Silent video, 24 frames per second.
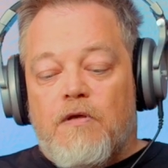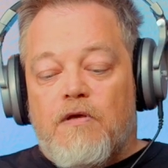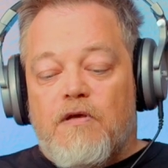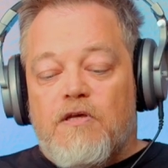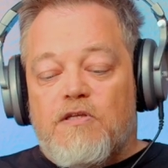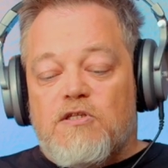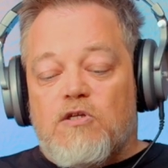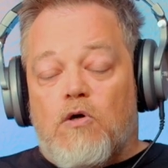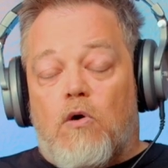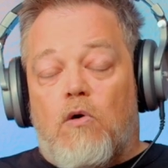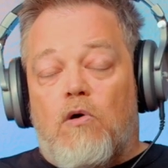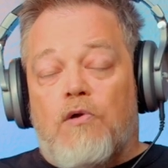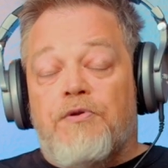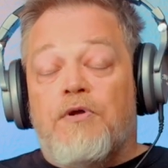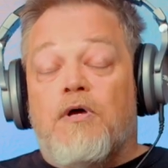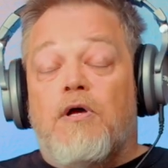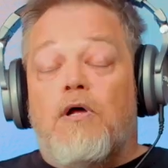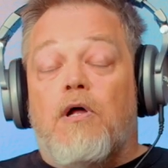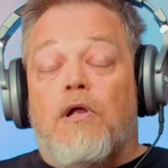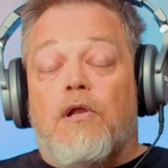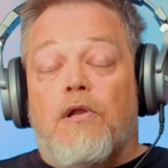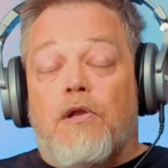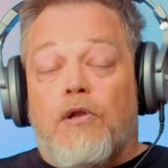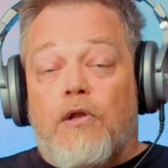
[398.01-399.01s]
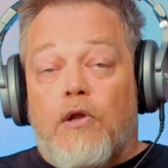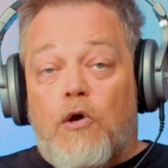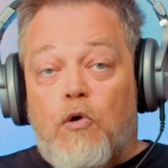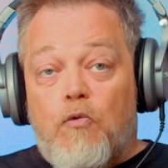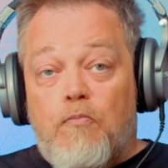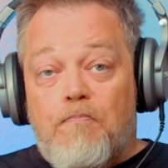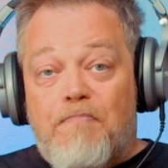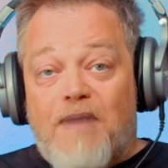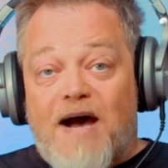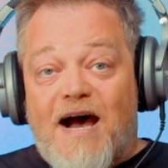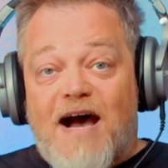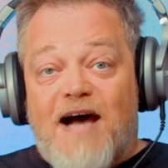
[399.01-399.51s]
is called a
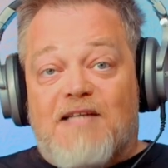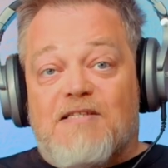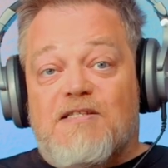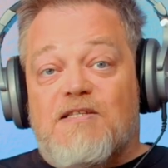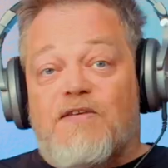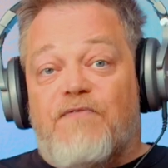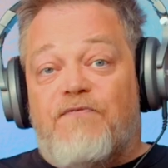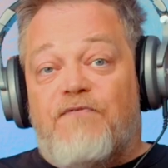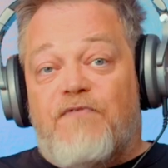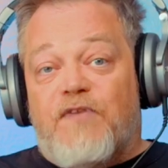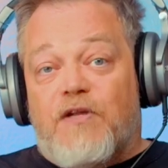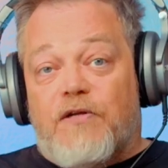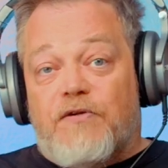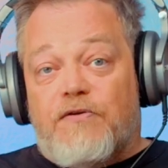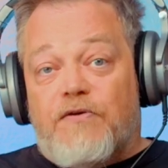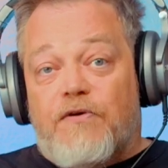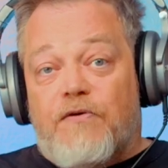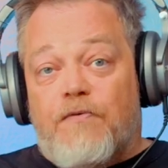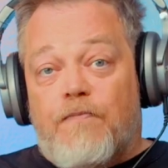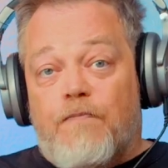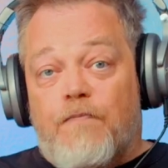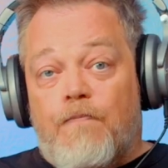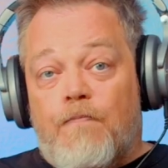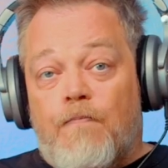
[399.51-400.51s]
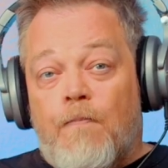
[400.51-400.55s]
low-pass filter.